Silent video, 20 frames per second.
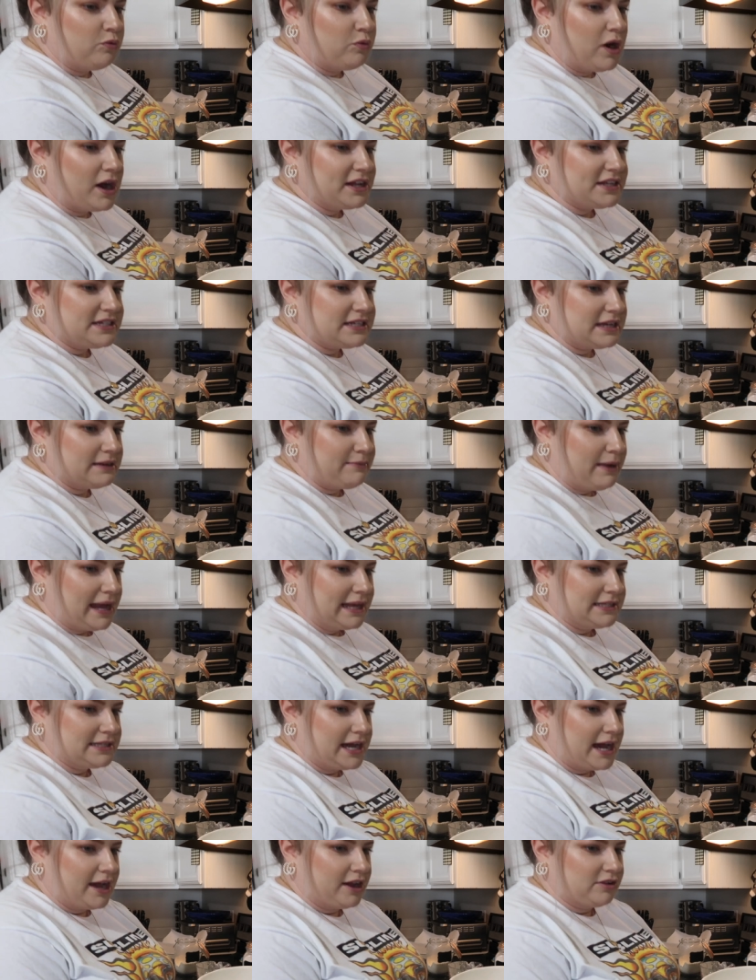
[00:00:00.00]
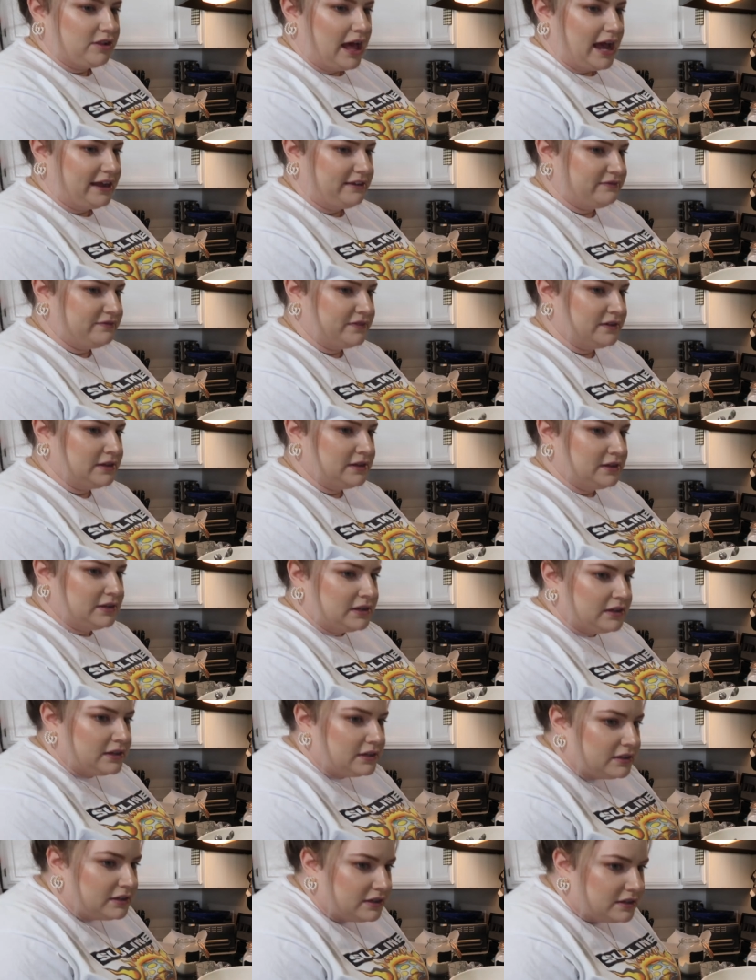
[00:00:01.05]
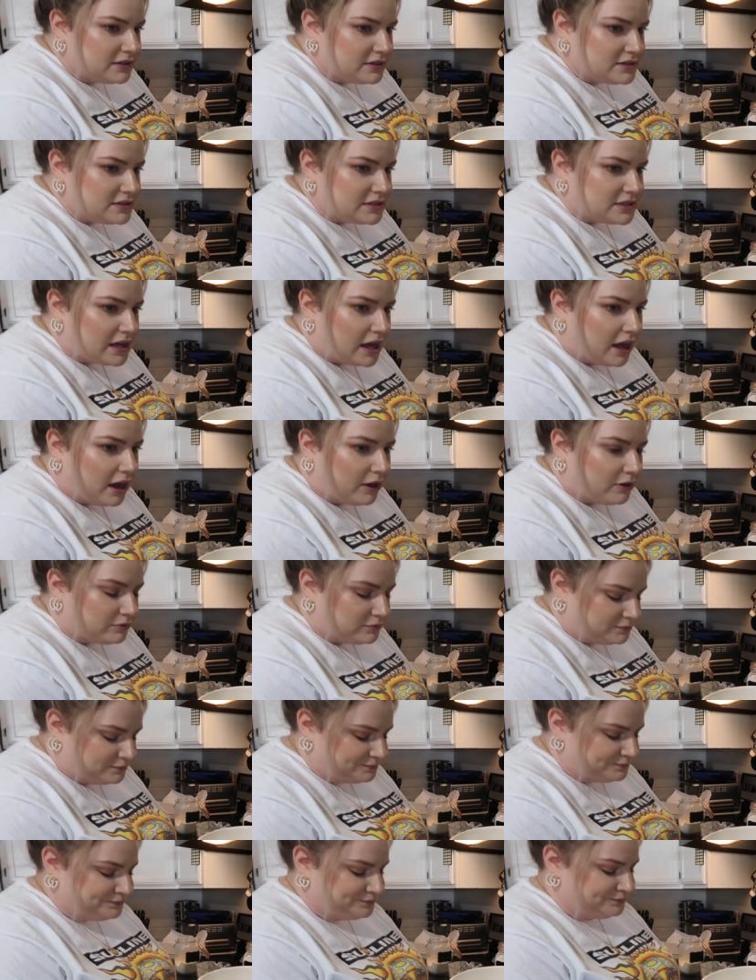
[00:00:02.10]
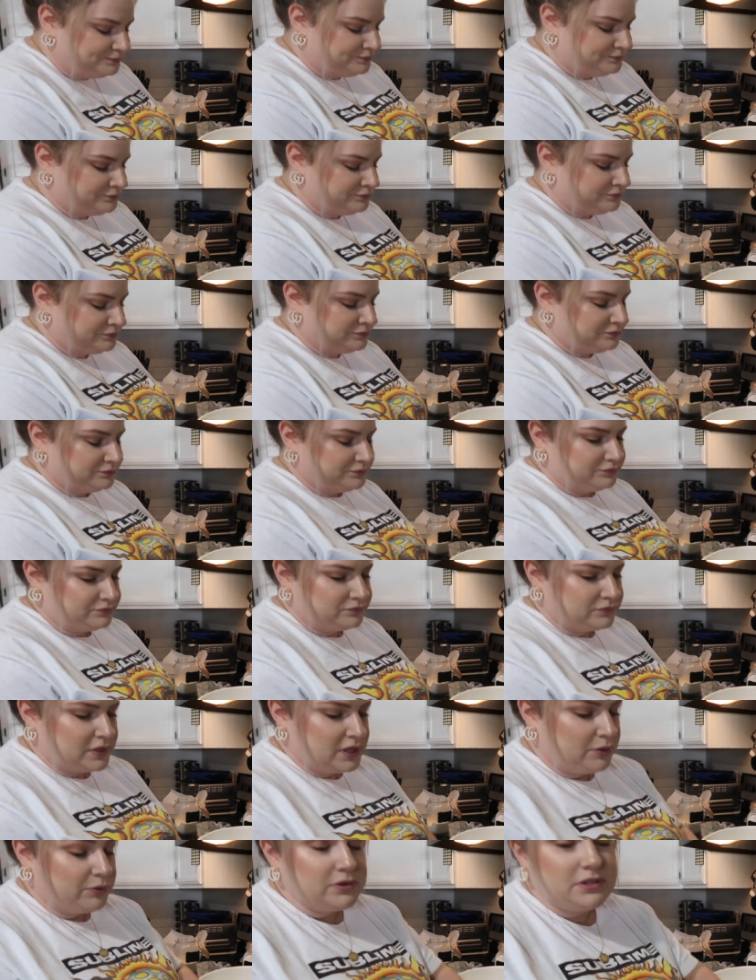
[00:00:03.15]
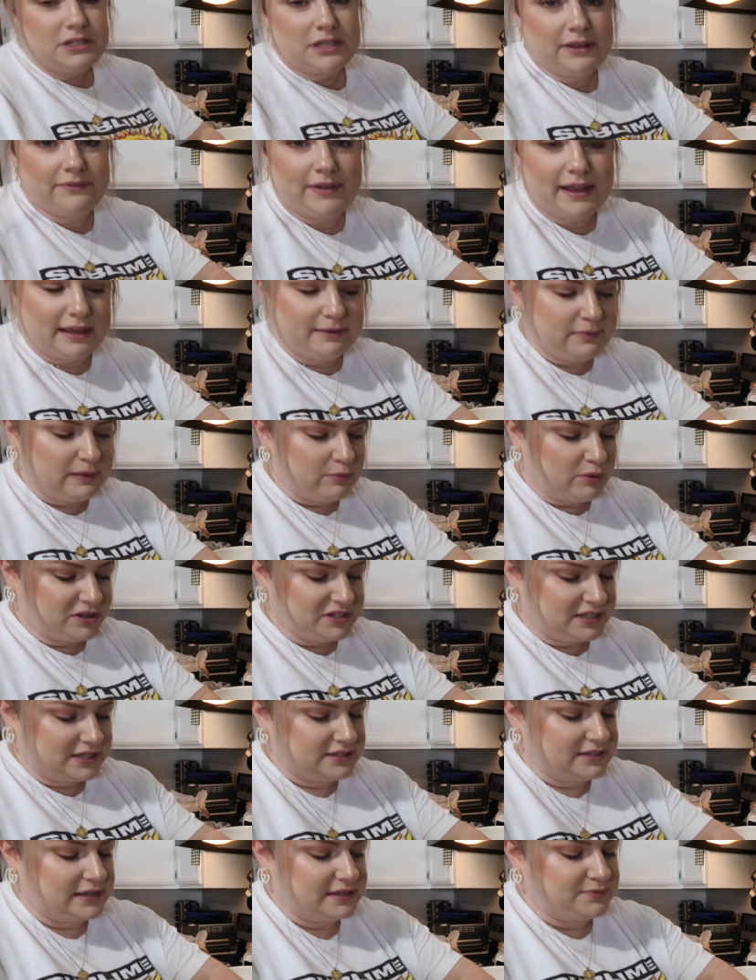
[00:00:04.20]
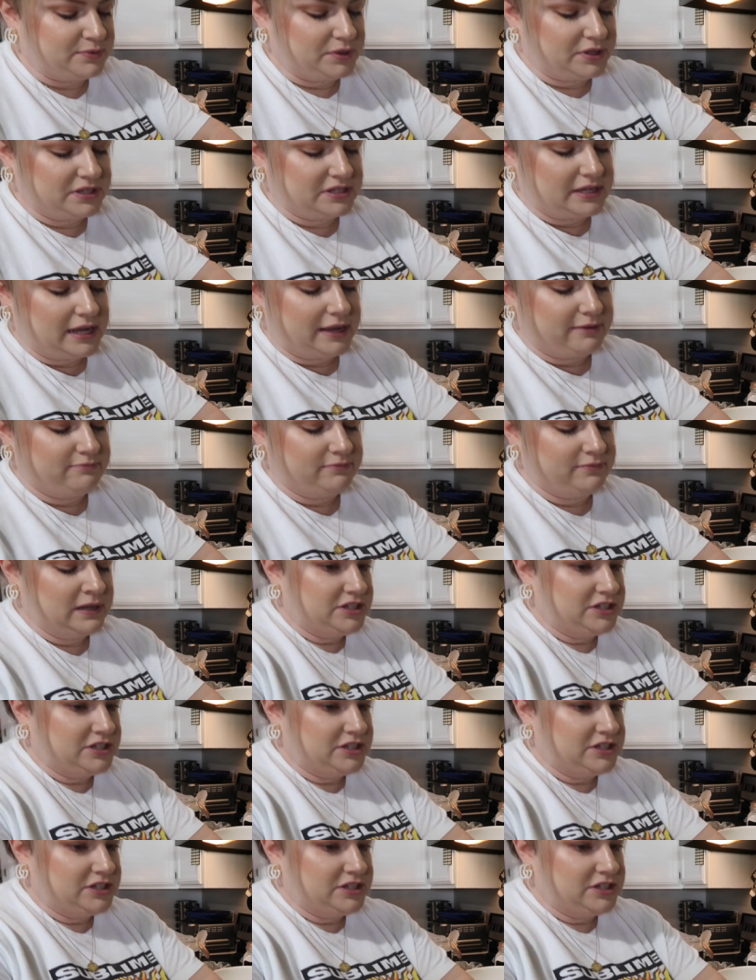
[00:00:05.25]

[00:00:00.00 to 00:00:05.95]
once in my entire life. So, we'll see if I can be more successful this time.